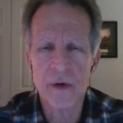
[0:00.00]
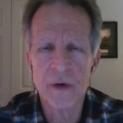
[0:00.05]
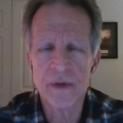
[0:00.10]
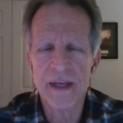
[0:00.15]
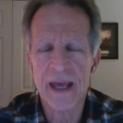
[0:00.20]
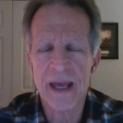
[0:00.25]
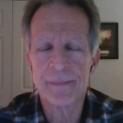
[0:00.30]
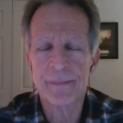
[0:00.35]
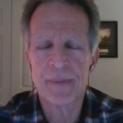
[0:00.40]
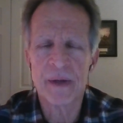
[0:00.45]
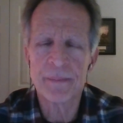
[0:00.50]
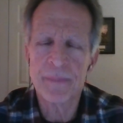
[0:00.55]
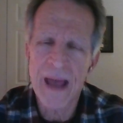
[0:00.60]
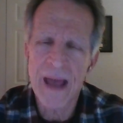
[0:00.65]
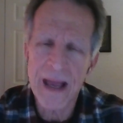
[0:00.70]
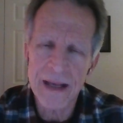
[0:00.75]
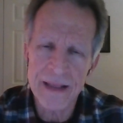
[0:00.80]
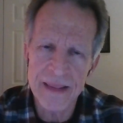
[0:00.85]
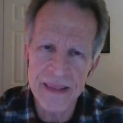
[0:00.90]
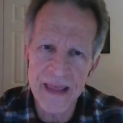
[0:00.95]
Okay, but
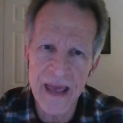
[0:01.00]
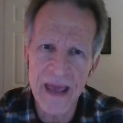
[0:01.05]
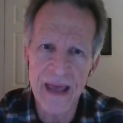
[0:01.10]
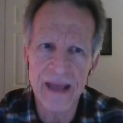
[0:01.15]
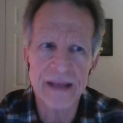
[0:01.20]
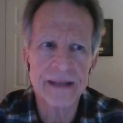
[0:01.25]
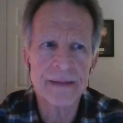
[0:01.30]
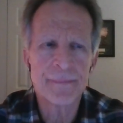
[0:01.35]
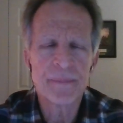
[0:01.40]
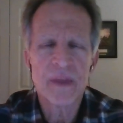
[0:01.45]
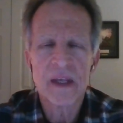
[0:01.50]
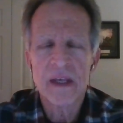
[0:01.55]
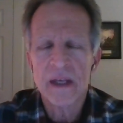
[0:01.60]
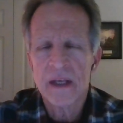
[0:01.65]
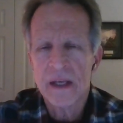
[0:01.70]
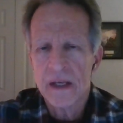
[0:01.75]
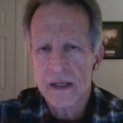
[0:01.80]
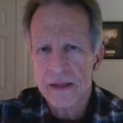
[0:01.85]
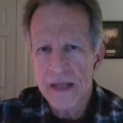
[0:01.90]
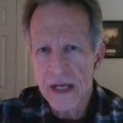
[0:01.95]
back then,
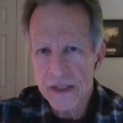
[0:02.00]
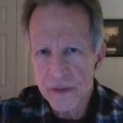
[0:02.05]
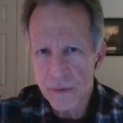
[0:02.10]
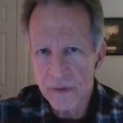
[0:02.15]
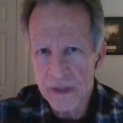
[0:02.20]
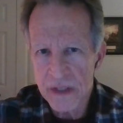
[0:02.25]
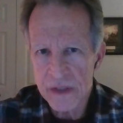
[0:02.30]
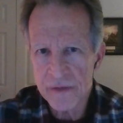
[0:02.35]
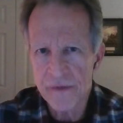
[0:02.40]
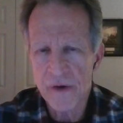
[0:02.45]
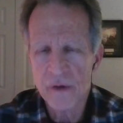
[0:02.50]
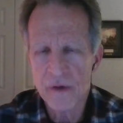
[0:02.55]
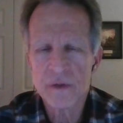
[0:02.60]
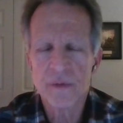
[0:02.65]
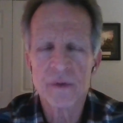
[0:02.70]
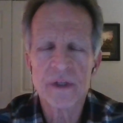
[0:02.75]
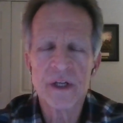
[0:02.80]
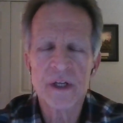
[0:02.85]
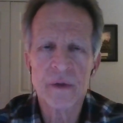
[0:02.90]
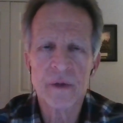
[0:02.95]
that's what these
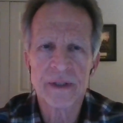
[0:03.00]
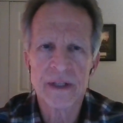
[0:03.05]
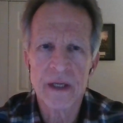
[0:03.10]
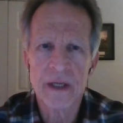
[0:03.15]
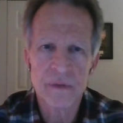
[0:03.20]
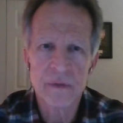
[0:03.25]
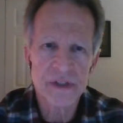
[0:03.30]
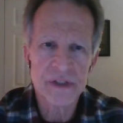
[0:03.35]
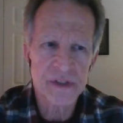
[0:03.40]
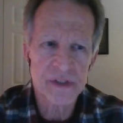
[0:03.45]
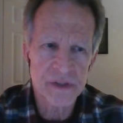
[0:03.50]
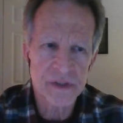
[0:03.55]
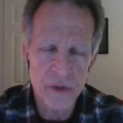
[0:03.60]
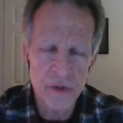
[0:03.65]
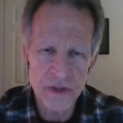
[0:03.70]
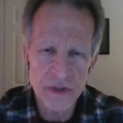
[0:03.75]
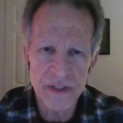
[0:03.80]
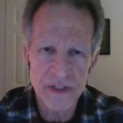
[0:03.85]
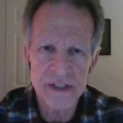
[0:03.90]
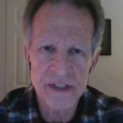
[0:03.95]
folks were doing. They were
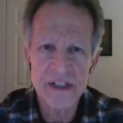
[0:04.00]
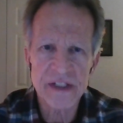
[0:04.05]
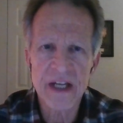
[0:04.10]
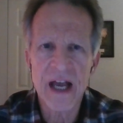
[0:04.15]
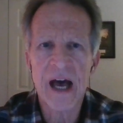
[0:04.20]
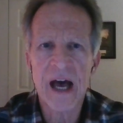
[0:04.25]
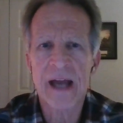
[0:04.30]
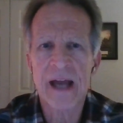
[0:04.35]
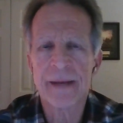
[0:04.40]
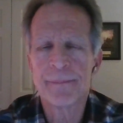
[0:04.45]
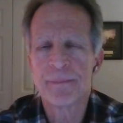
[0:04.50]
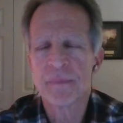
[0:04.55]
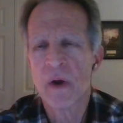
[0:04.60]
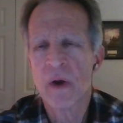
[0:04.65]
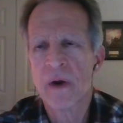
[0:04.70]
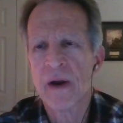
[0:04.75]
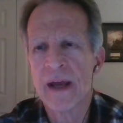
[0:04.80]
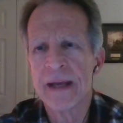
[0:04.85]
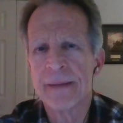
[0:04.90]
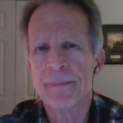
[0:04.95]
searching the sky,
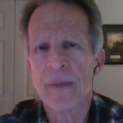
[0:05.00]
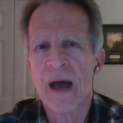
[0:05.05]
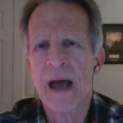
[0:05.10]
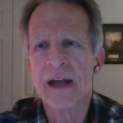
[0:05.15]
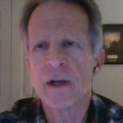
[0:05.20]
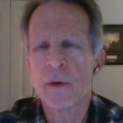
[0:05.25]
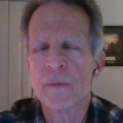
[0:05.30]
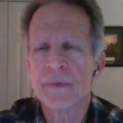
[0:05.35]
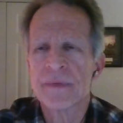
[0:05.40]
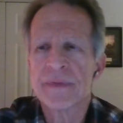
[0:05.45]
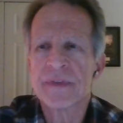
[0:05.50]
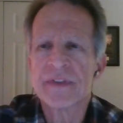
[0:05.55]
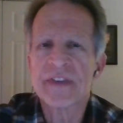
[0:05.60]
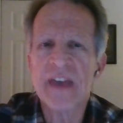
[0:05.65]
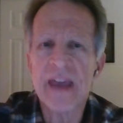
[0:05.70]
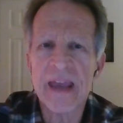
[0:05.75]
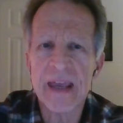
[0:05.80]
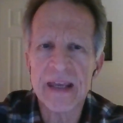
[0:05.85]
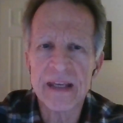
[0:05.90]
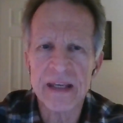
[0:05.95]
all right? I don't
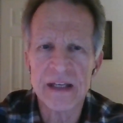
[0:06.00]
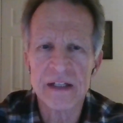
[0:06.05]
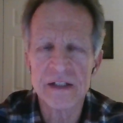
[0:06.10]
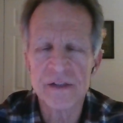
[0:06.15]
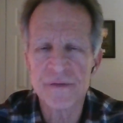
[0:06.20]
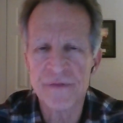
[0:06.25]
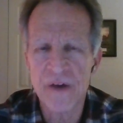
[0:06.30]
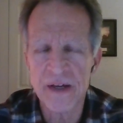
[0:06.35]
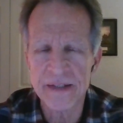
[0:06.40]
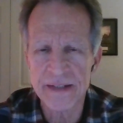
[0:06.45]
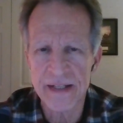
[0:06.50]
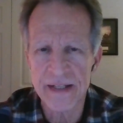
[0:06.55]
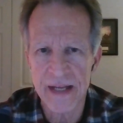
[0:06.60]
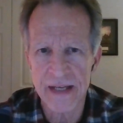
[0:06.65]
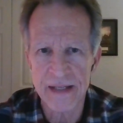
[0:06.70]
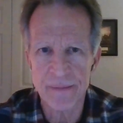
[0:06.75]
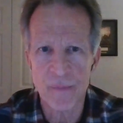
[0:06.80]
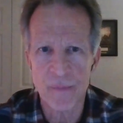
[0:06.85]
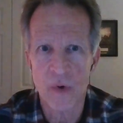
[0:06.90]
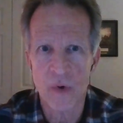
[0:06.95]
think it is funded
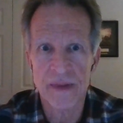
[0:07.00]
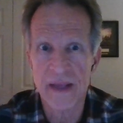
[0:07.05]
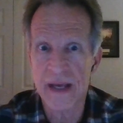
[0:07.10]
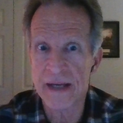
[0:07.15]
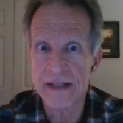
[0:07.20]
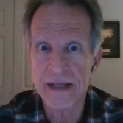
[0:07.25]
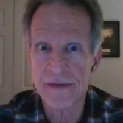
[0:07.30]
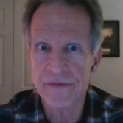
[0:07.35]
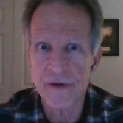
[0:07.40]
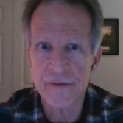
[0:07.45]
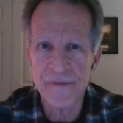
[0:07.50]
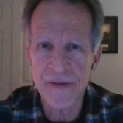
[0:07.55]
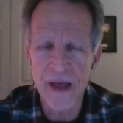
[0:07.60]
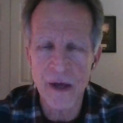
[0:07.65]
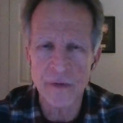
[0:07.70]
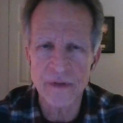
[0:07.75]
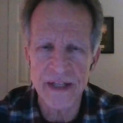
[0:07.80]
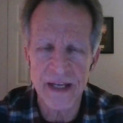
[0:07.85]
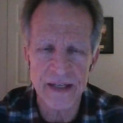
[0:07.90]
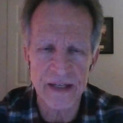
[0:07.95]
anymore. They never
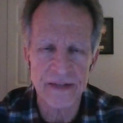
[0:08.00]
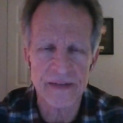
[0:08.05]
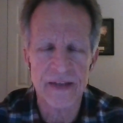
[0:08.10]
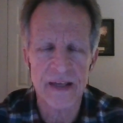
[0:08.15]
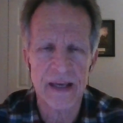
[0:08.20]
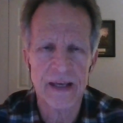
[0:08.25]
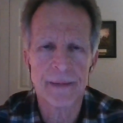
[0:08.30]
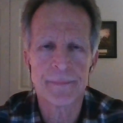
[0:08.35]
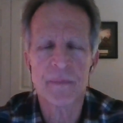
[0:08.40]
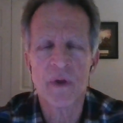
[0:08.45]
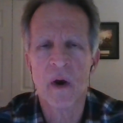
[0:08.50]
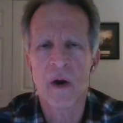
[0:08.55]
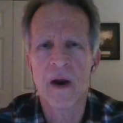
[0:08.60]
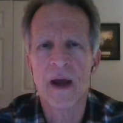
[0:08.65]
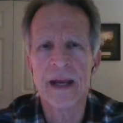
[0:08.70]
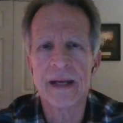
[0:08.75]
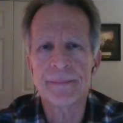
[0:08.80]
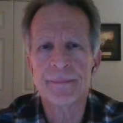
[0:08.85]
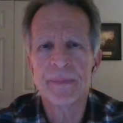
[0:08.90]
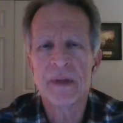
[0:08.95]
found anything, all
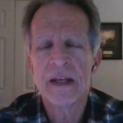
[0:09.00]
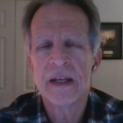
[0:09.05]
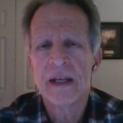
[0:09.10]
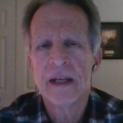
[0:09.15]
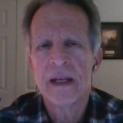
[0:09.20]
right?